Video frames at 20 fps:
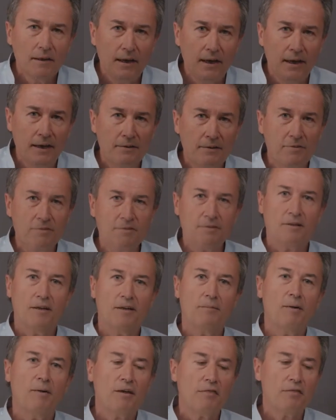
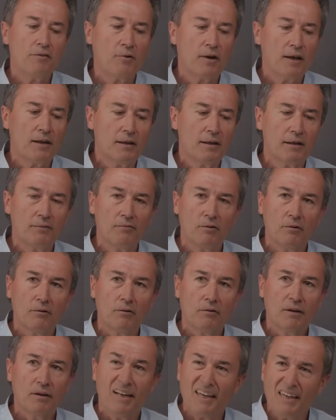understand my threat level,
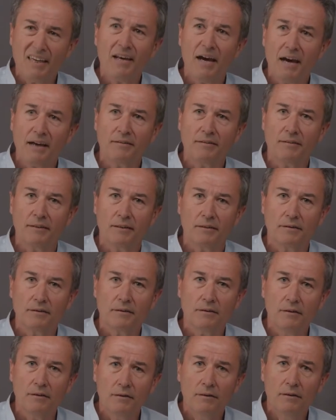and I can act on
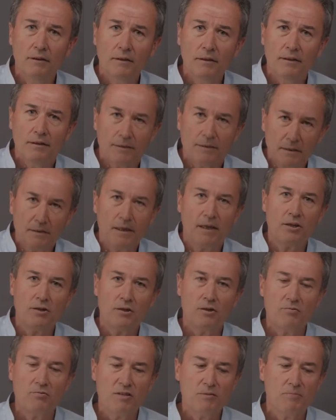it, detection
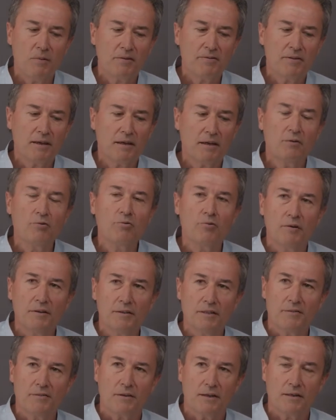and response. I can do all
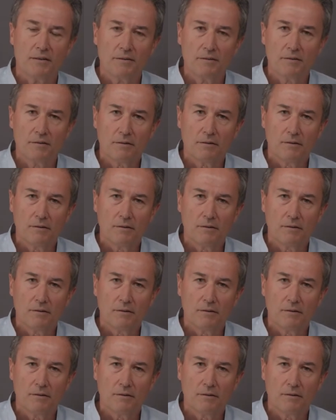these things.